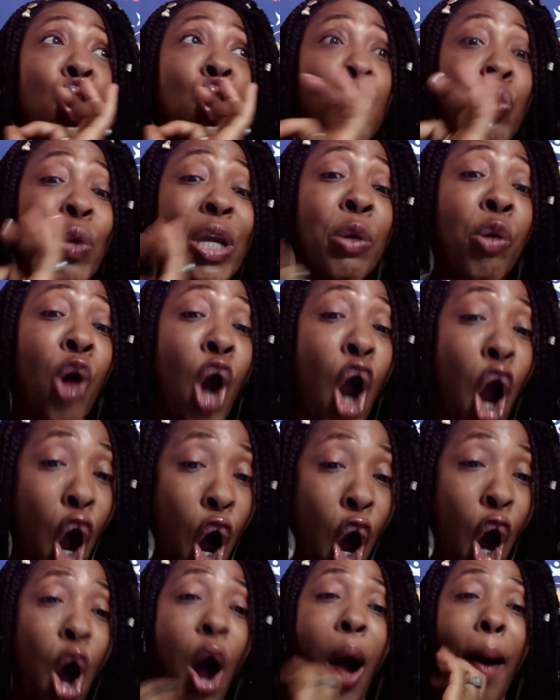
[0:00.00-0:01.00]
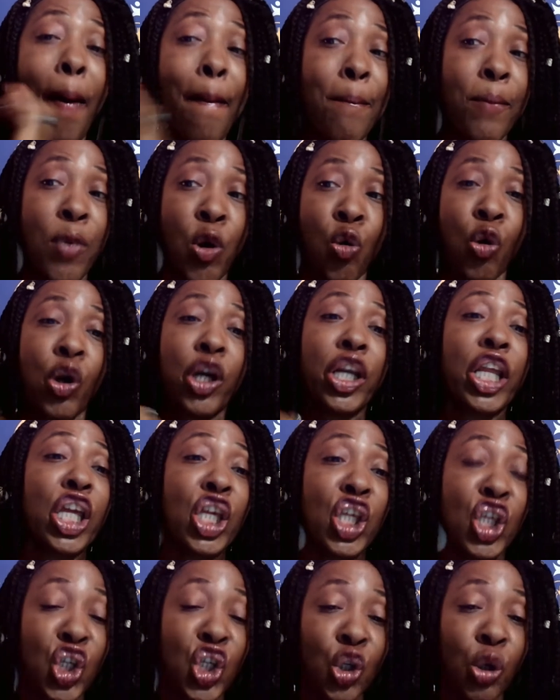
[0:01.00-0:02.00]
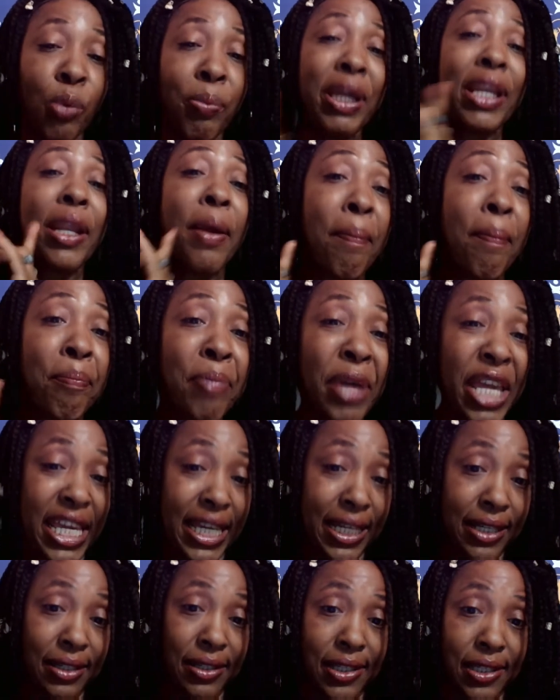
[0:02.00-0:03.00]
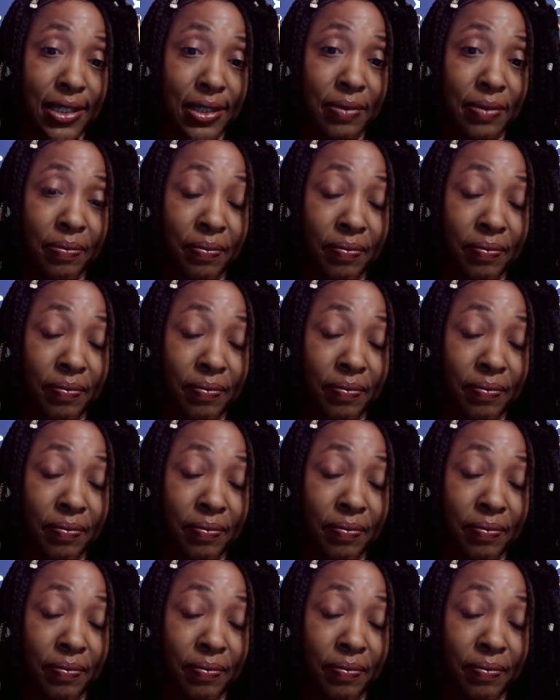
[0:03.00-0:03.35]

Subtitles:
We were all born human beings.